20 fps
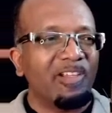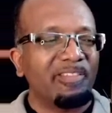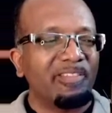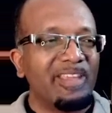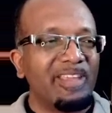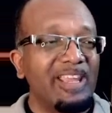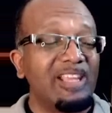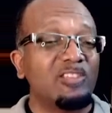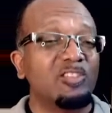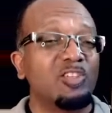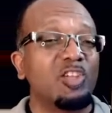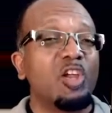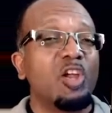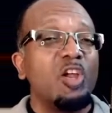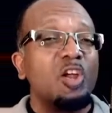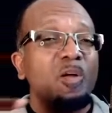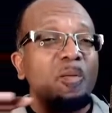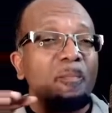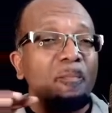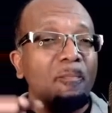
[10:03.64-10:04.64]
all things
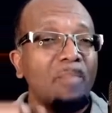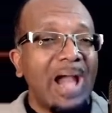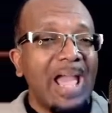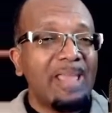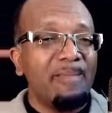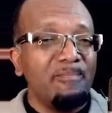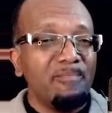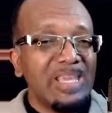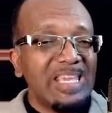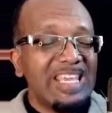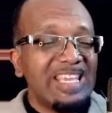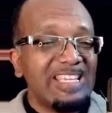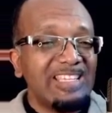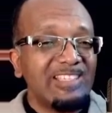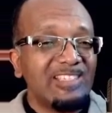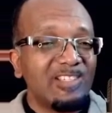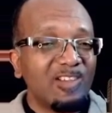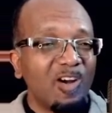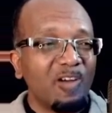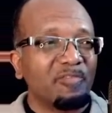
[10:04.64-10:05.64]
by
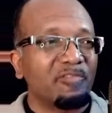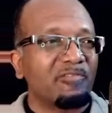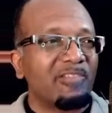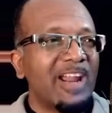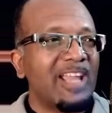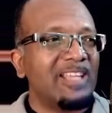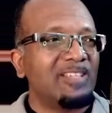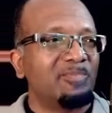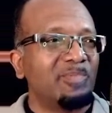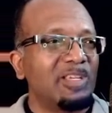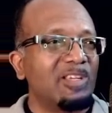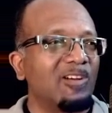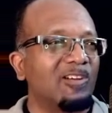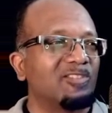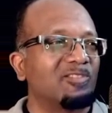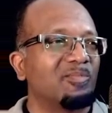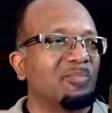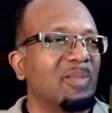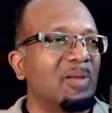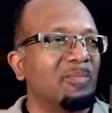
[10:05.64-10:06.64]
means of Christ
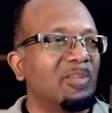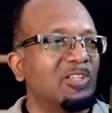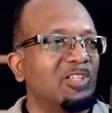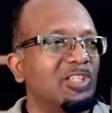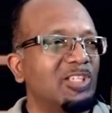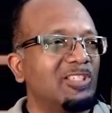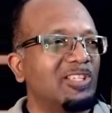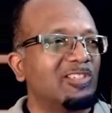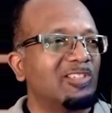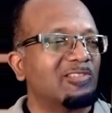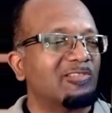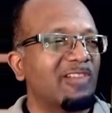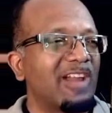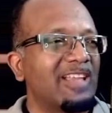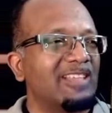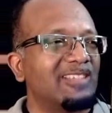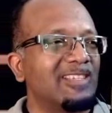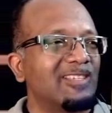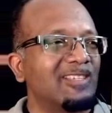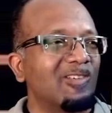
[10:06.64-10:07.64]
because remember Jesus
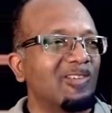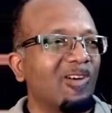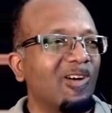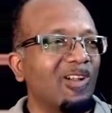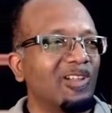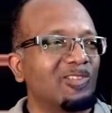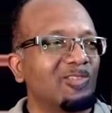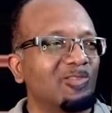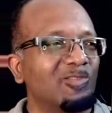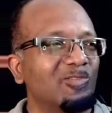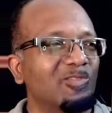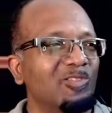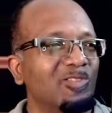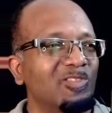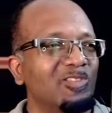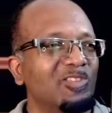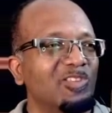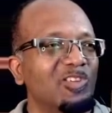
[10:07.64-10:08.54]
Christ is also